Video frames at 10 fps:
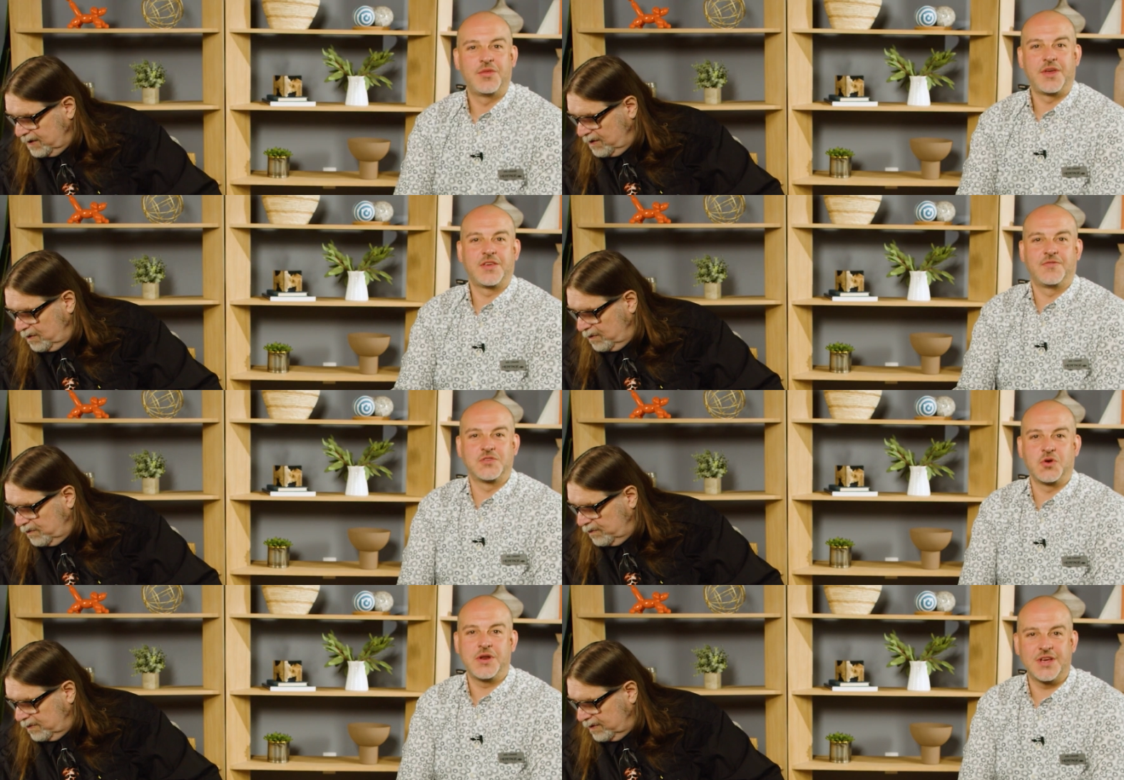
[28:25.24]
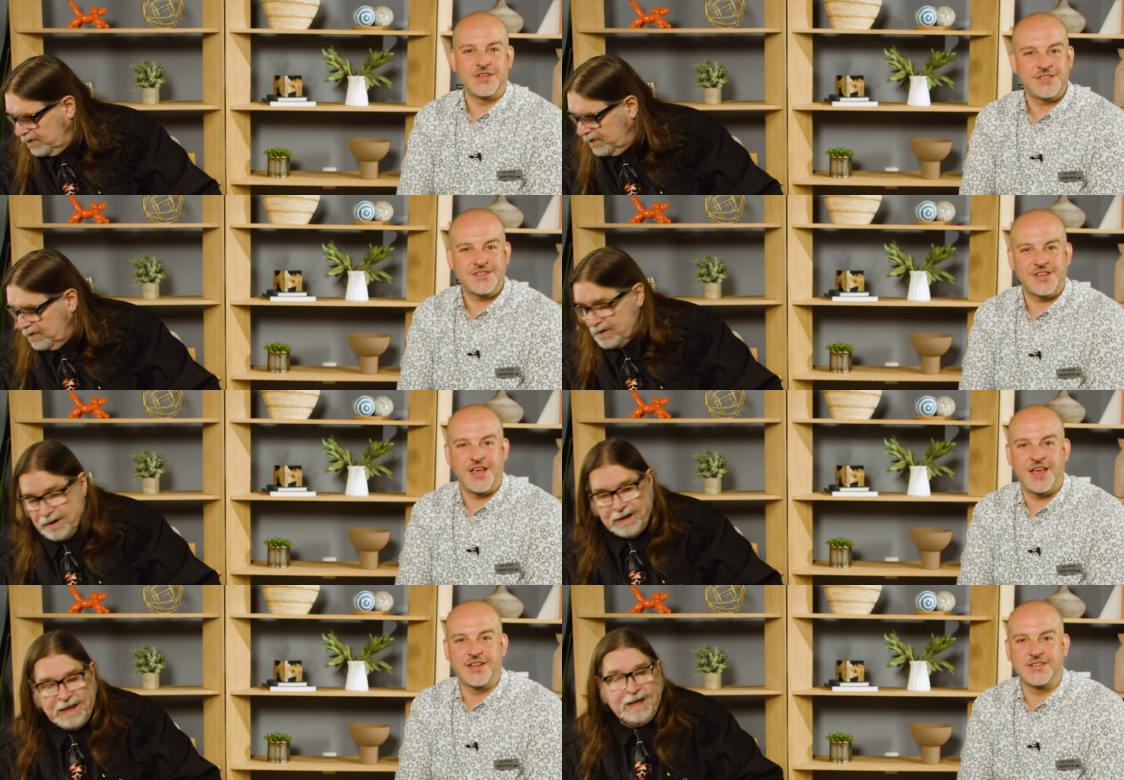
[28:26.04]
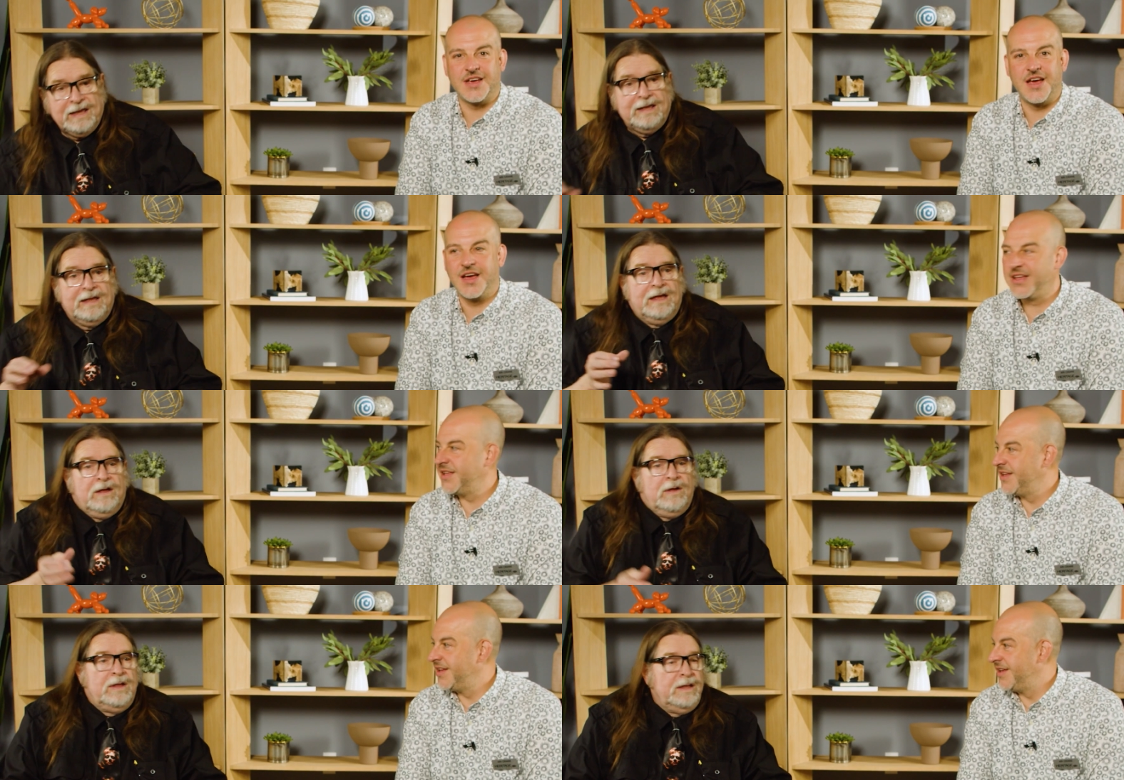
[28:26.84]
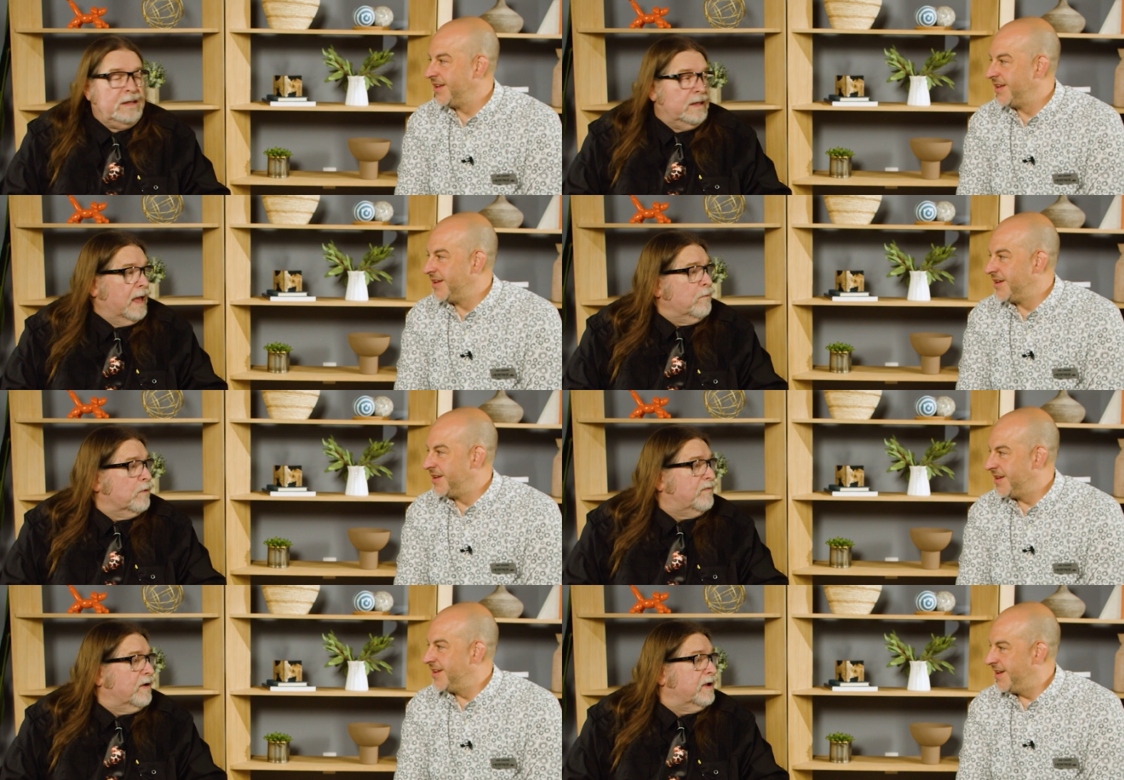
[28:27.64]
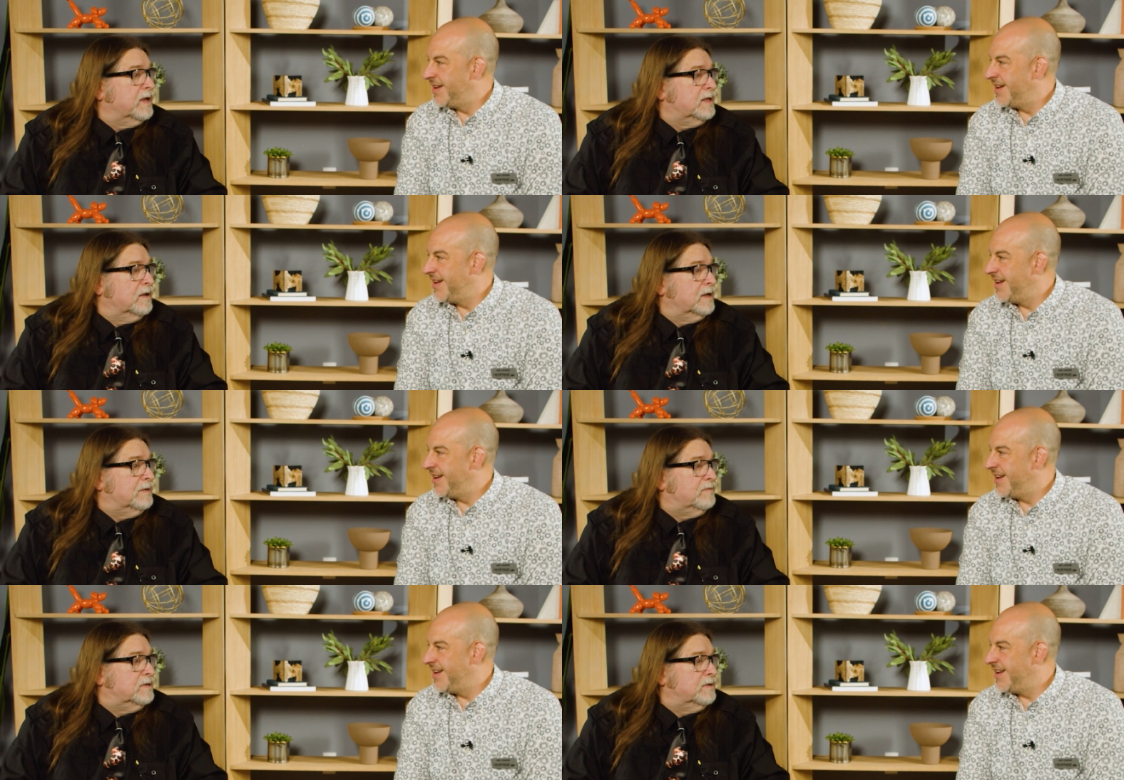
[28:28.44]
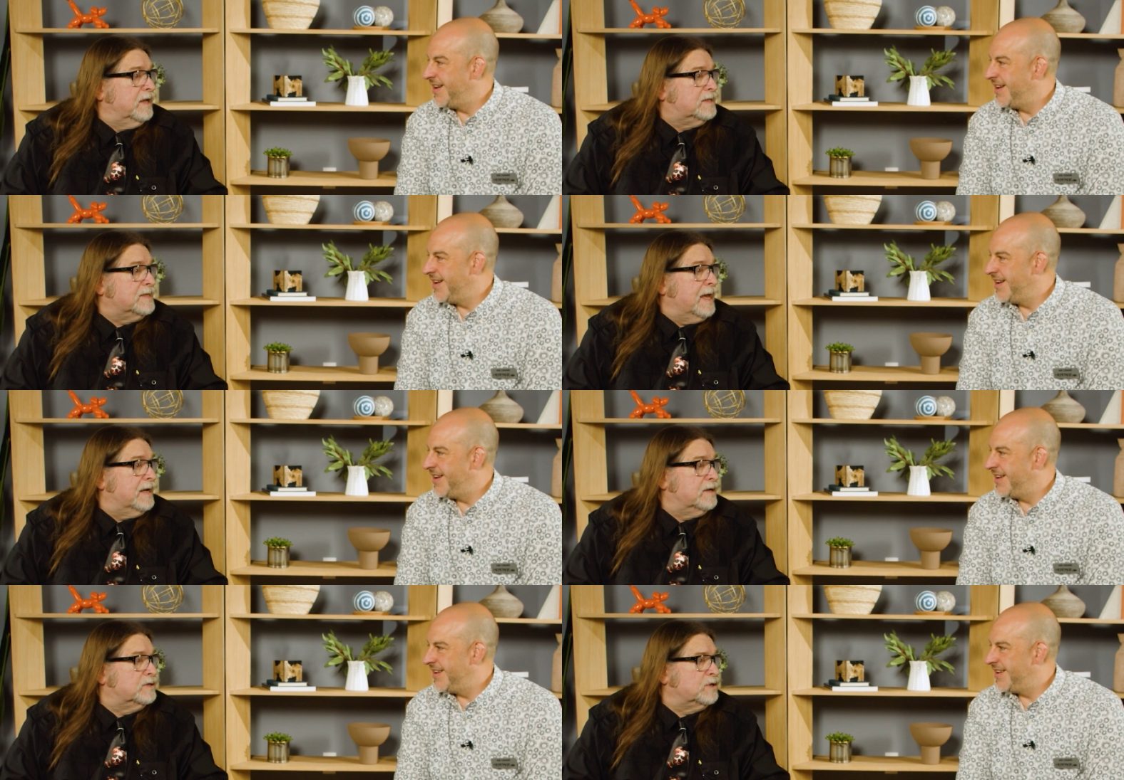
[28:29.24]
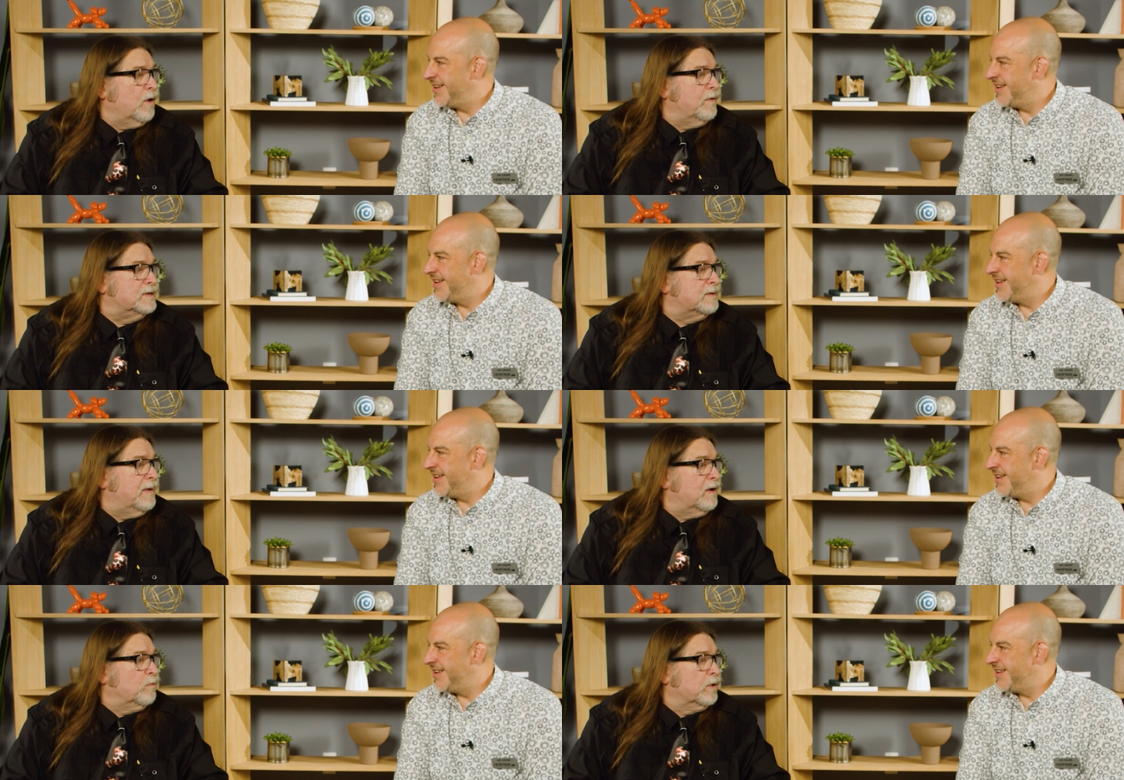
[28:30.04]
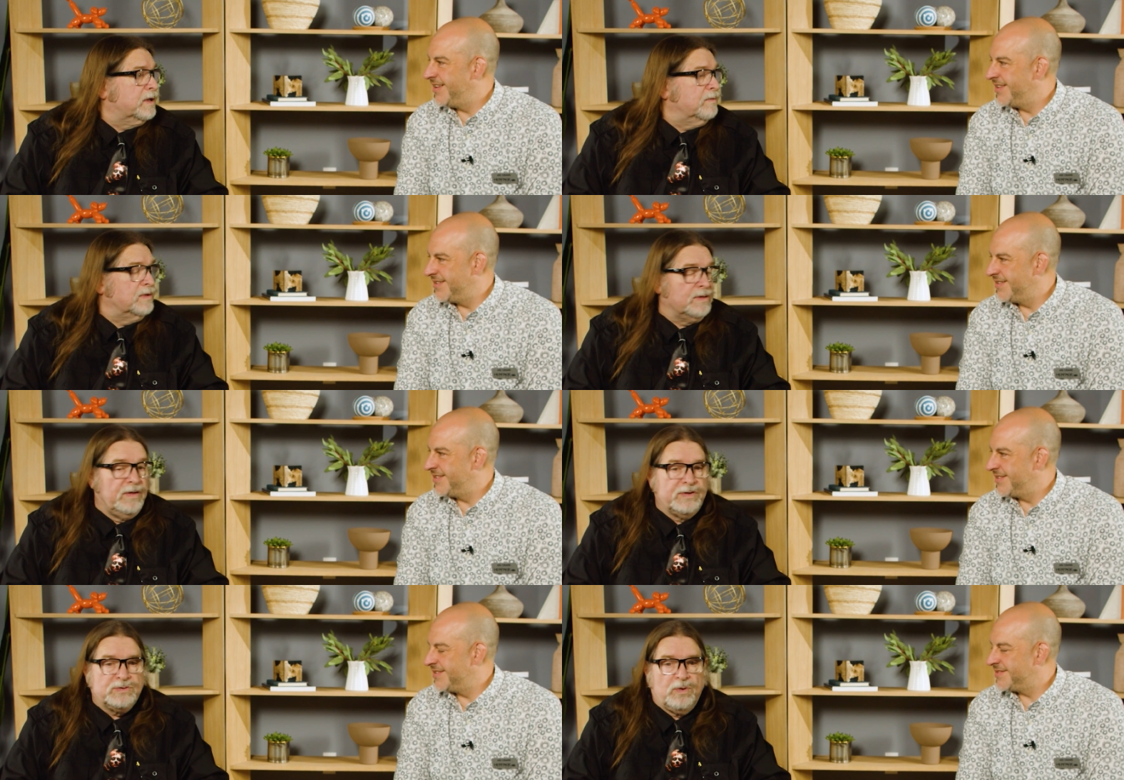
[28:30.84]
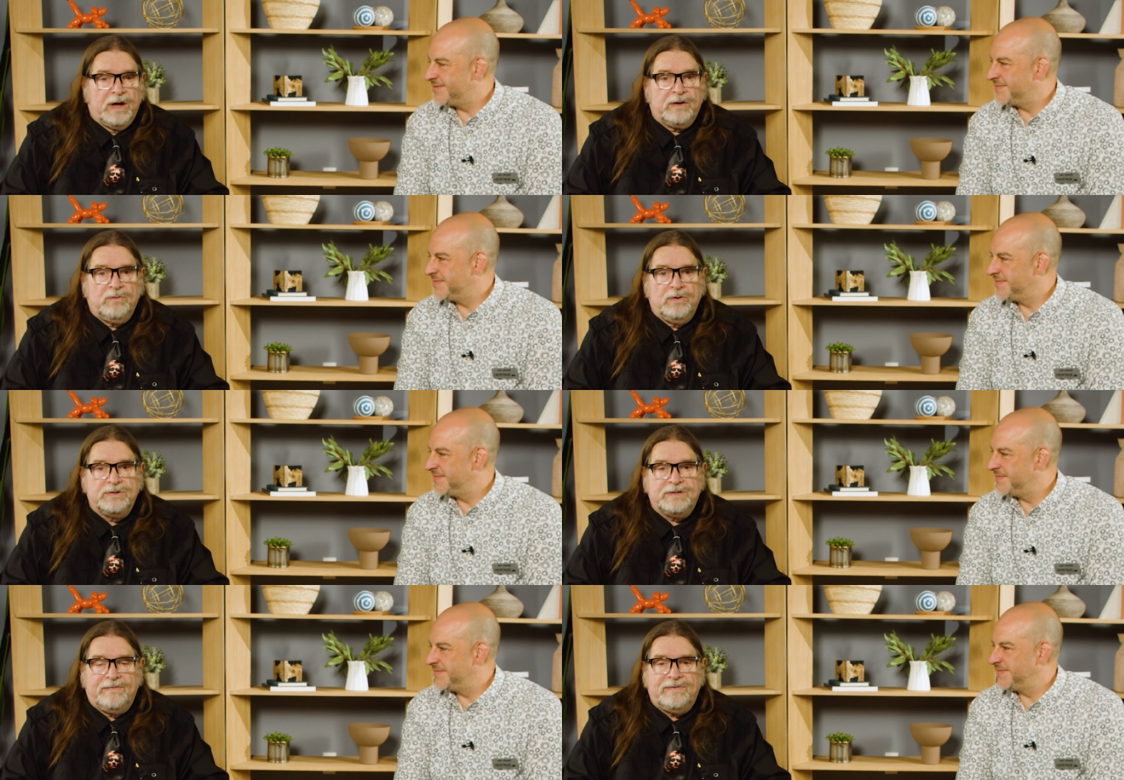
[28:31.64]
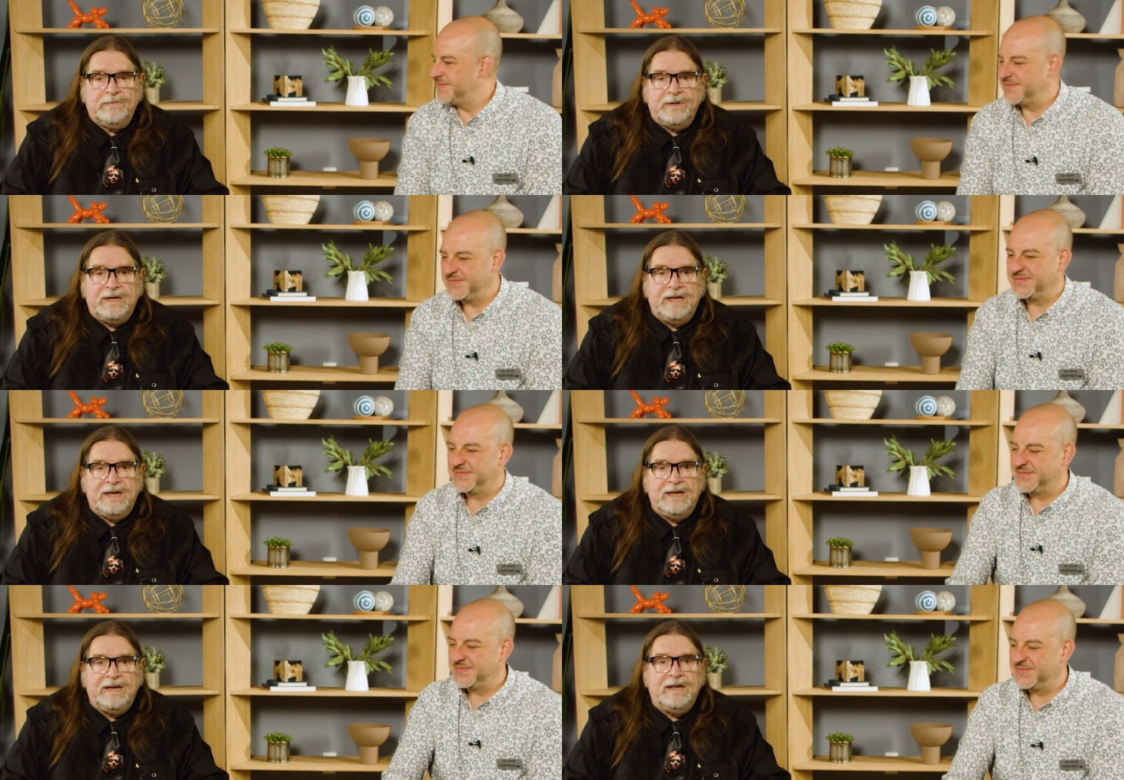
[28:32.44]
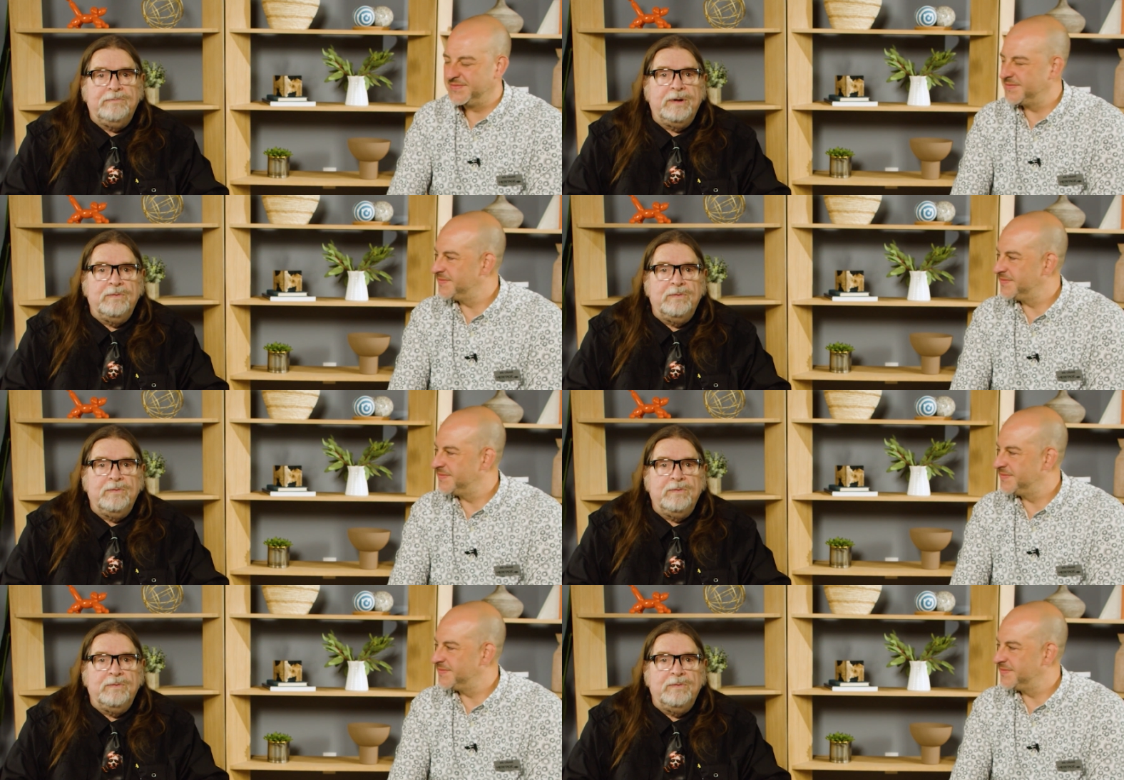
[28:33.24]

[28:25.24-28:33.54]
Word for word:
Speaker 1: thank you for joining us. And uh,
Speaker 2: yeah, we're very you know excited as always about working with all this rock and roll stuff that we get in, and we